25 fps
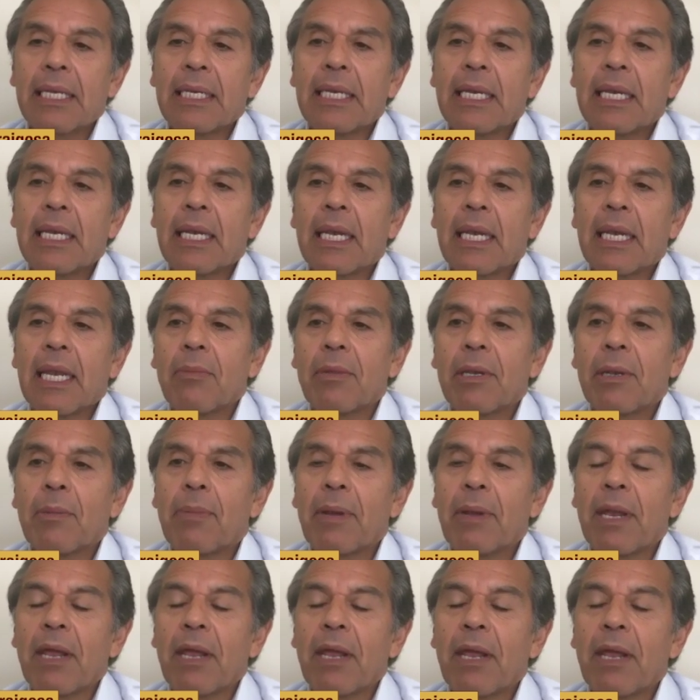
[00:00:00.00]
didn't allow me
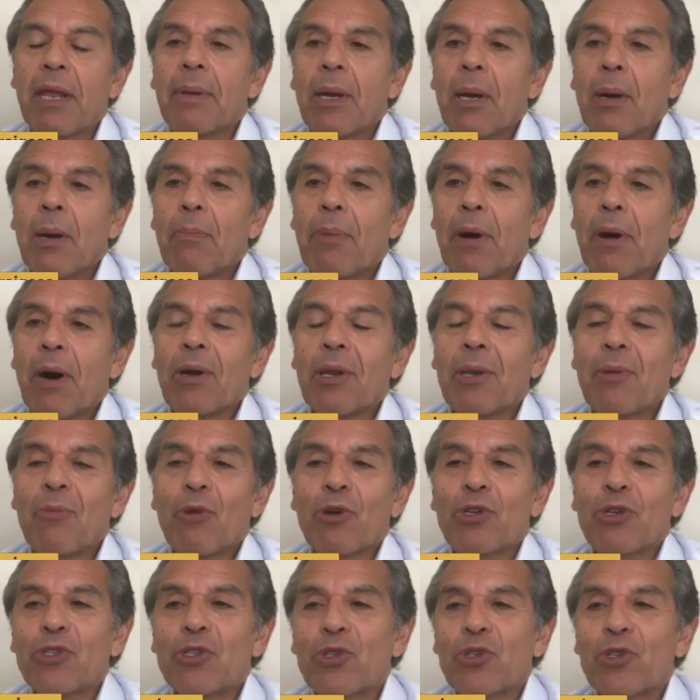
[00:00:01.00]
to play ball
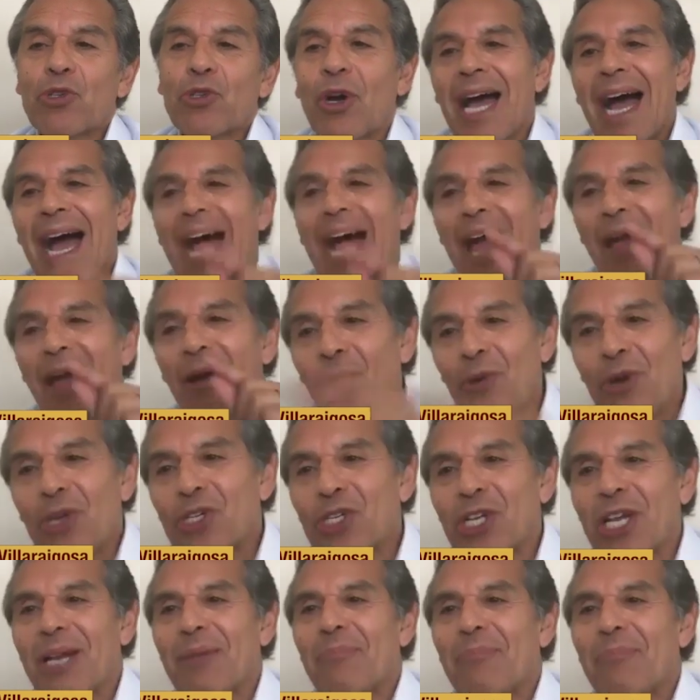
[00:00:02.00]
anymore. So I
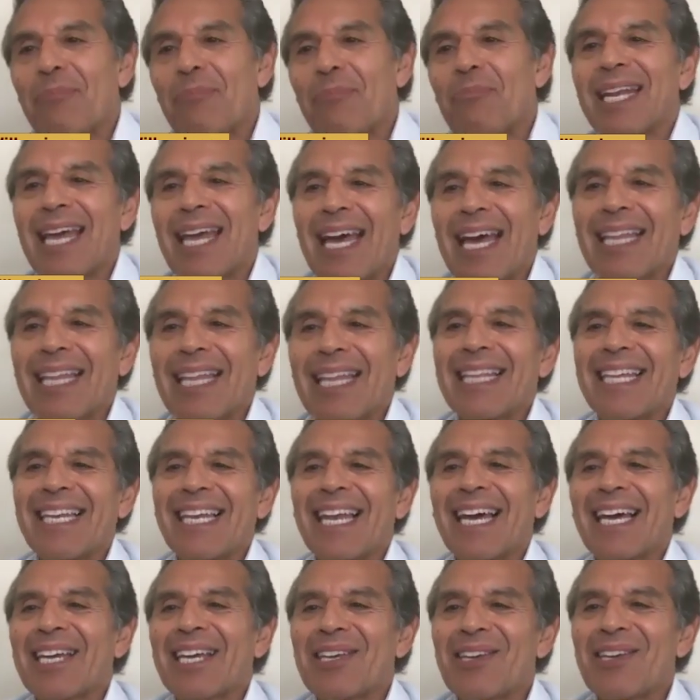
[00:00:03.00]
wish I had been an
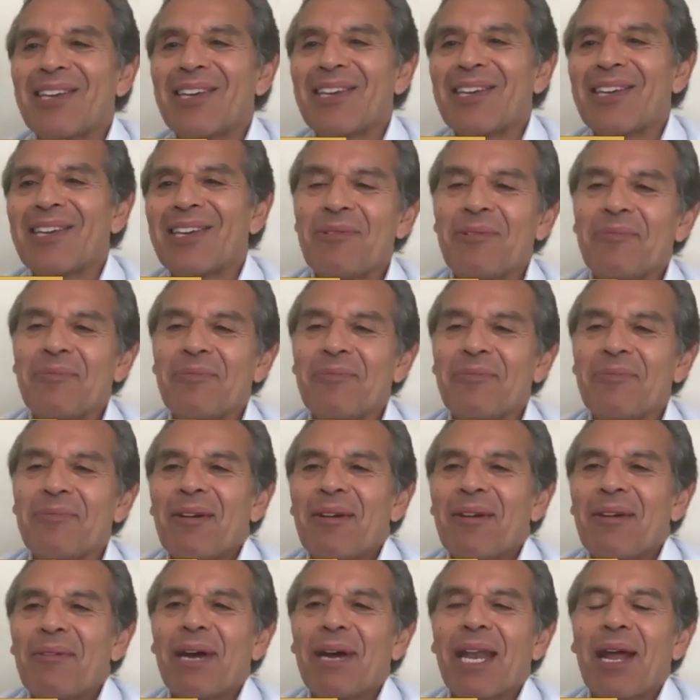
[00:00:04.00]
athlete like you,
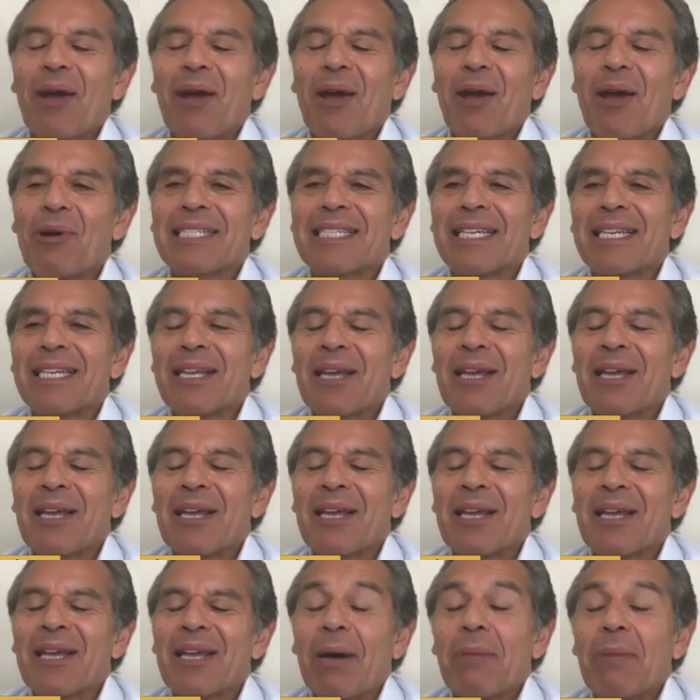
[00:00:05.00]
but I wasn't.
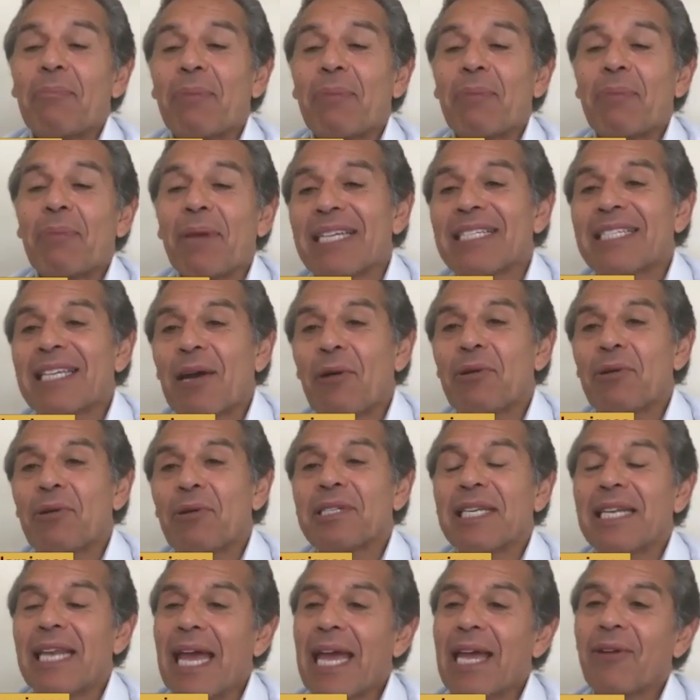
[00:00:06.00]
But because I
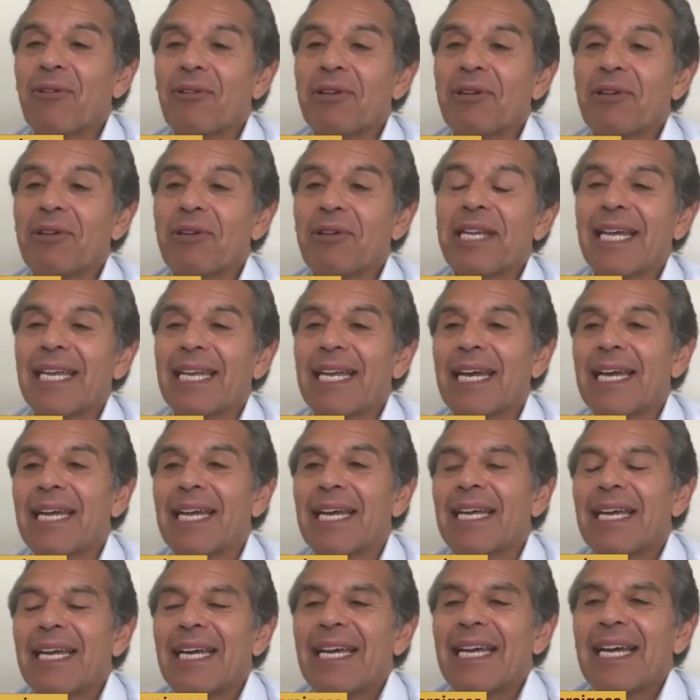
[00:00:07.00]
was an angry
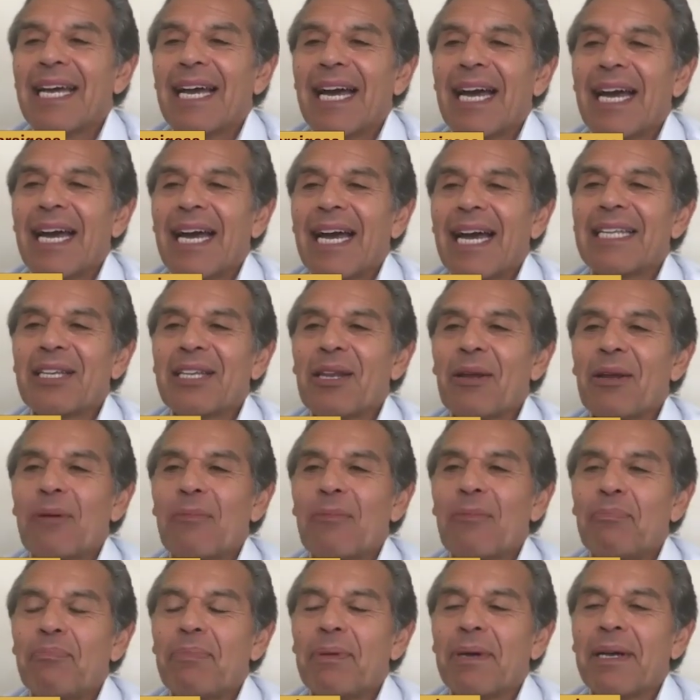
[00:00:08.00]
kid, I ended
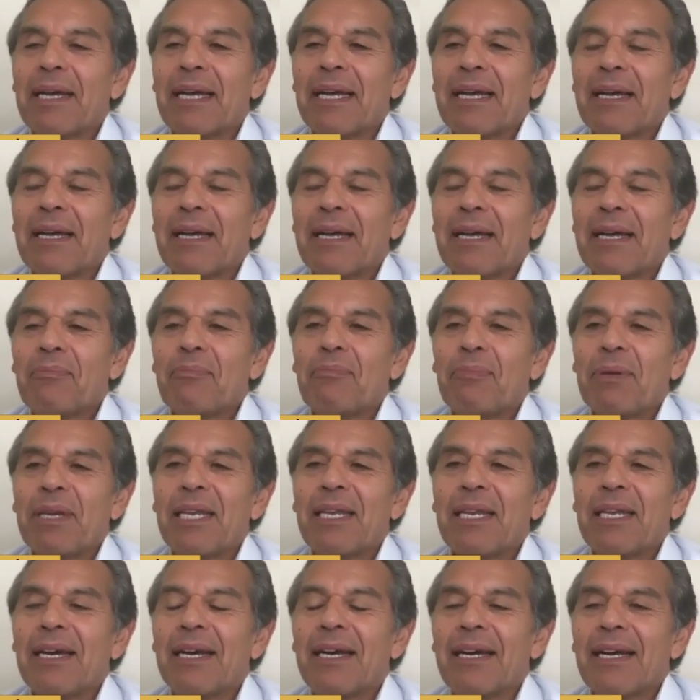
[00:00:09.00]
up
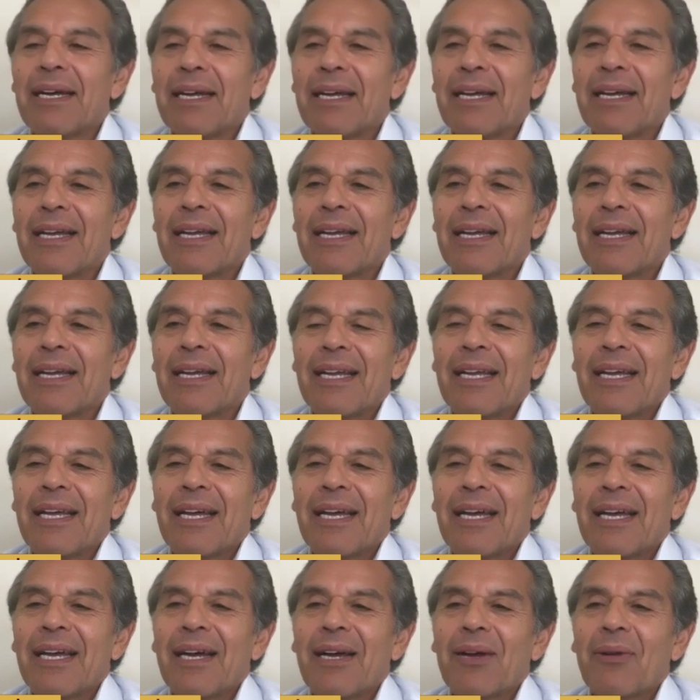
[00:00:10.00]
being a
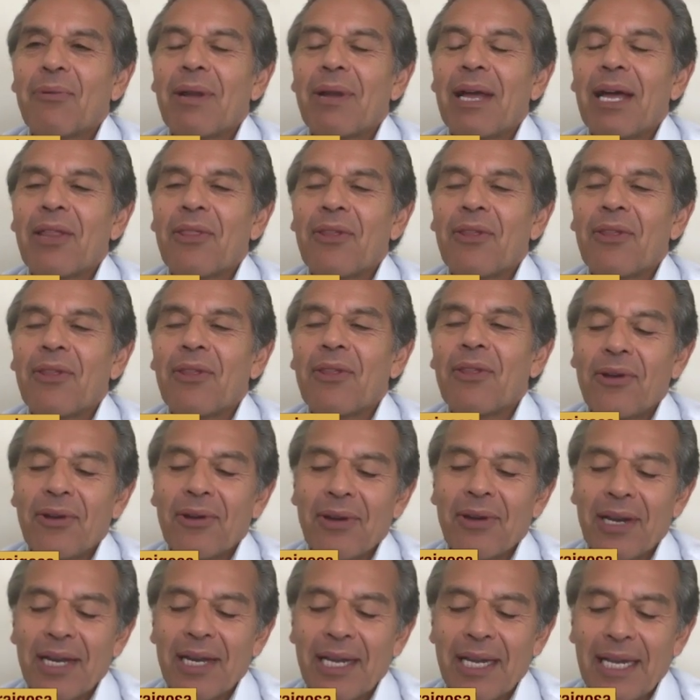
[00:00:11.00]

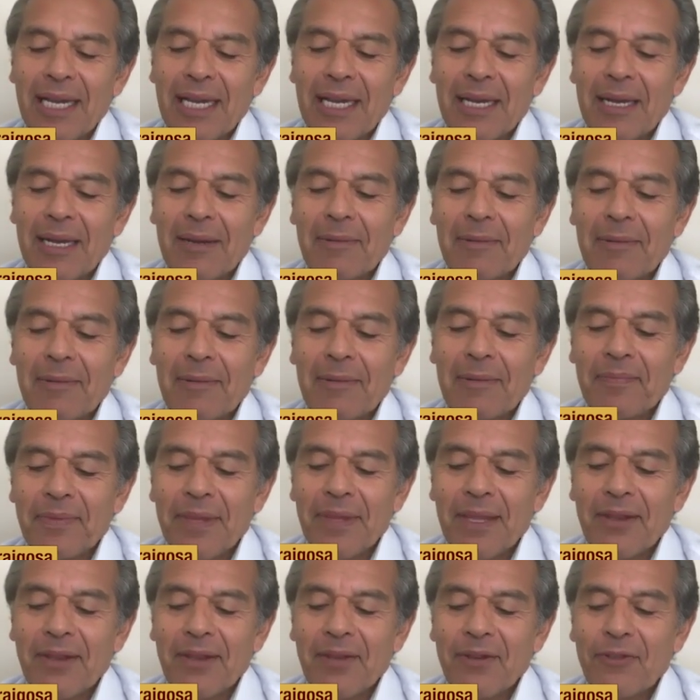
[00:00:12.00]
rather
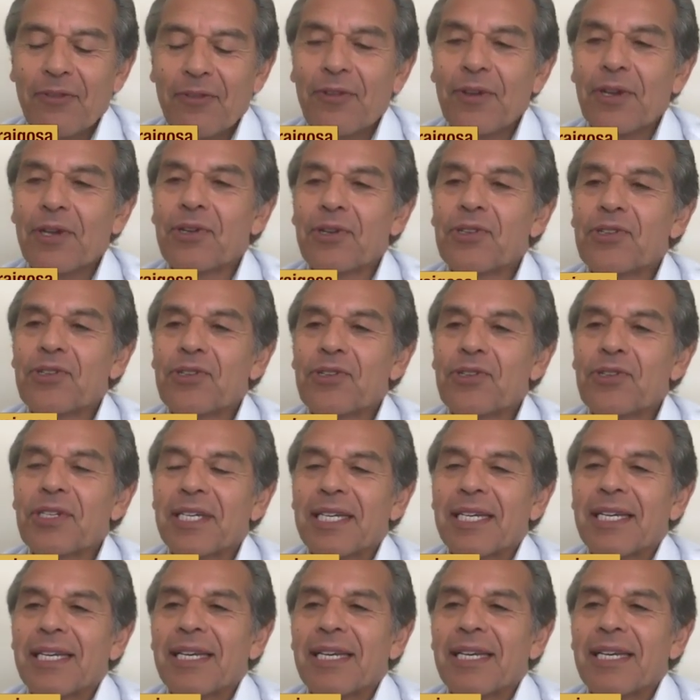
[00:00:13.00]

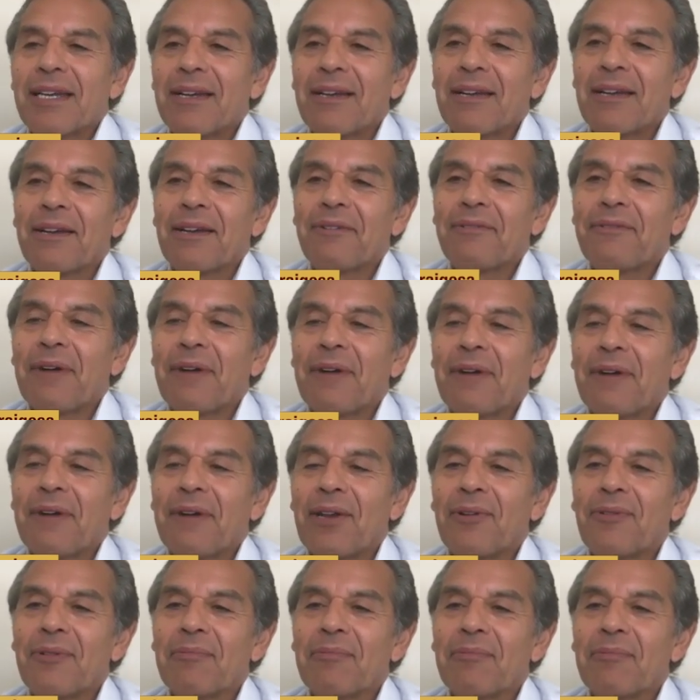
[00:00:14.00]
fierce
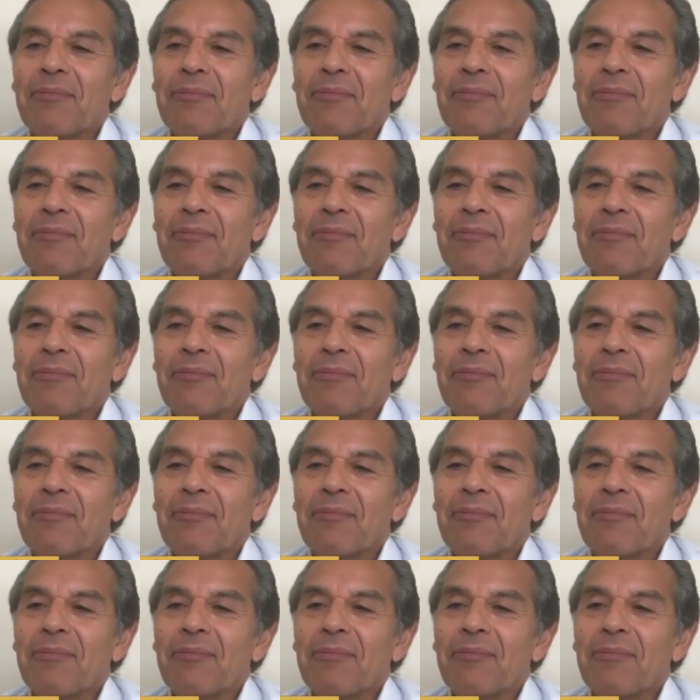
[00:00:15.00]
fighter from